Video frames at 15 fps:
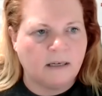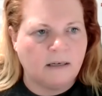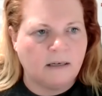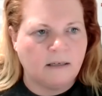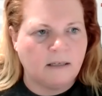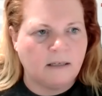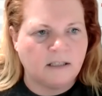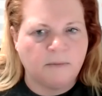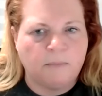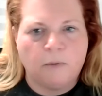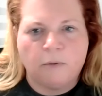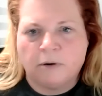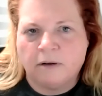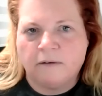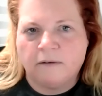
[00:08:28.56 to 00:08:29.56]
in
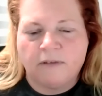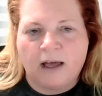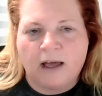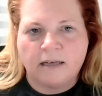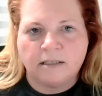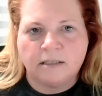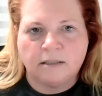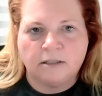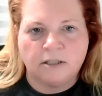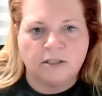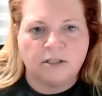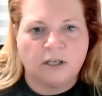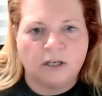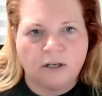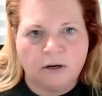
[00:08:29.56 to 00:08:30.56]
support of that, just
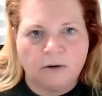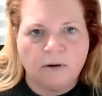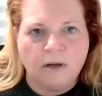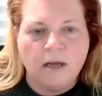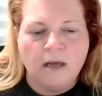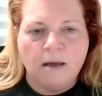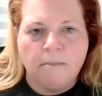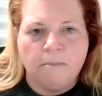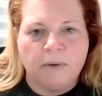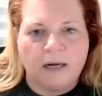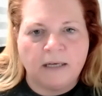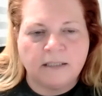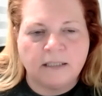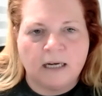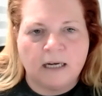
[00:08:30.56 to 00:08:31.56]
so you know.
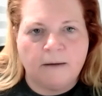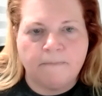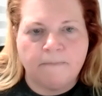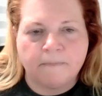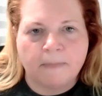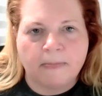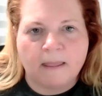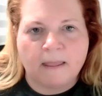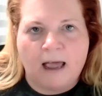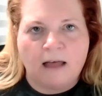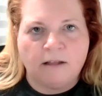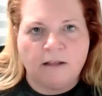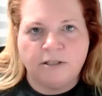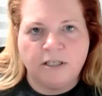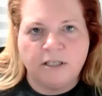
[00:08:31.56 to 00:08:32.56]
But
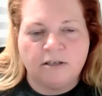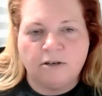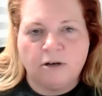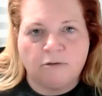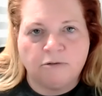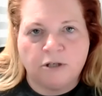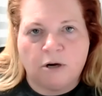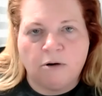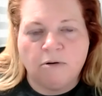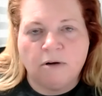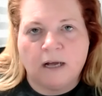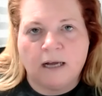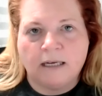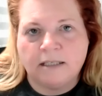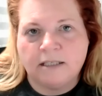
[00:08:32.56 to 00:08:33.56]
allergies are no joke.
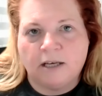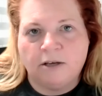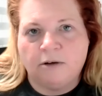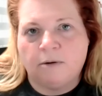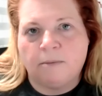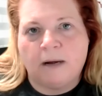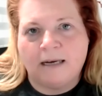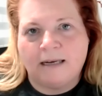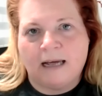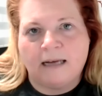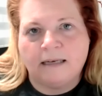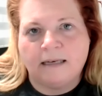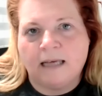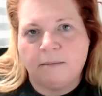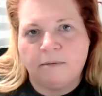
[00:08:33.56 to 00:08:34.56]
I can tell you when my
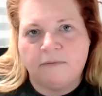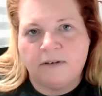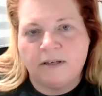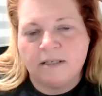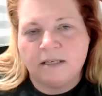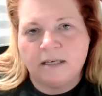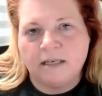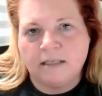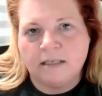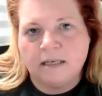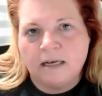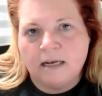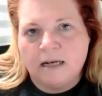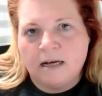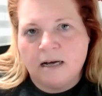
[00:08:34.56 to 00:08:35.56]
dad came to visit,
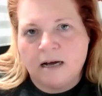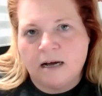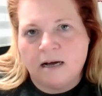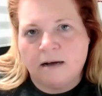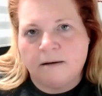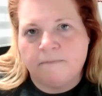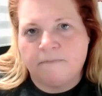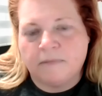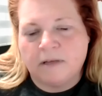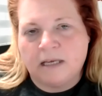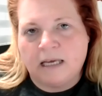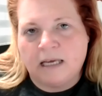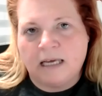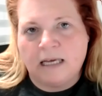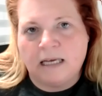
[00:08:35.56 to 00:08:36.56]

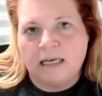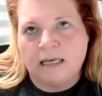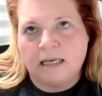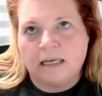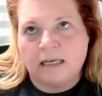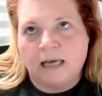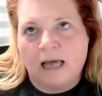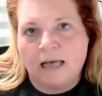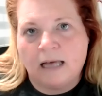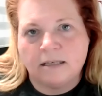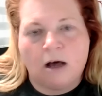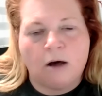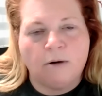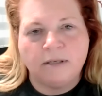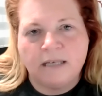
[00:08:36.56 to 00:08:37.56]
he has
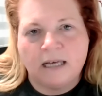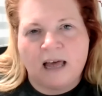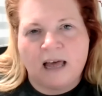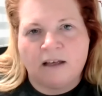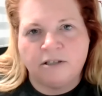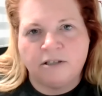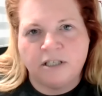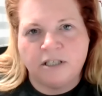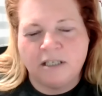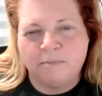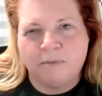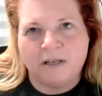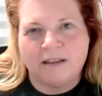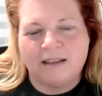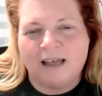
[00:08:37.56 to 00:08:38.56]
always had allergies,
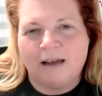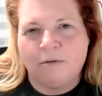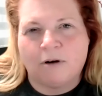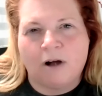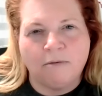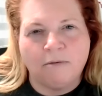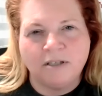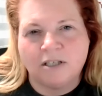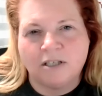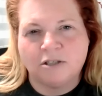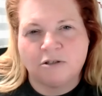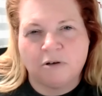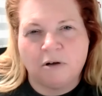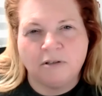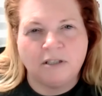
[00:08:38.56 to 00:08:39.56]
but they were always
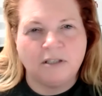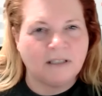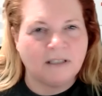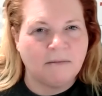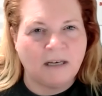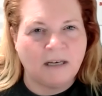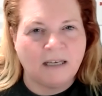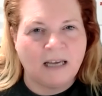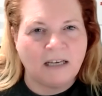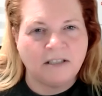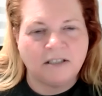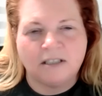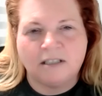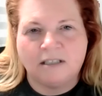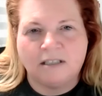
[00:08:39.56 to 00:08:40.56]
controlled. He took some
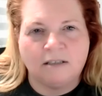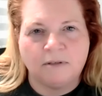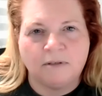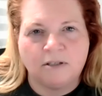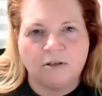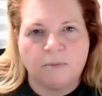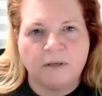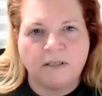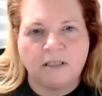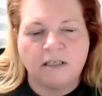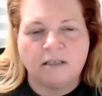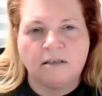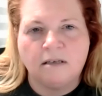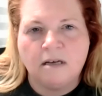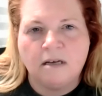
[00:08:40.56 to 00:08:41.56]
medication and it was no big
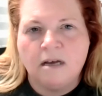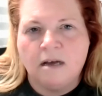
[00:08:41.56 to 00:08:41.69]
deal.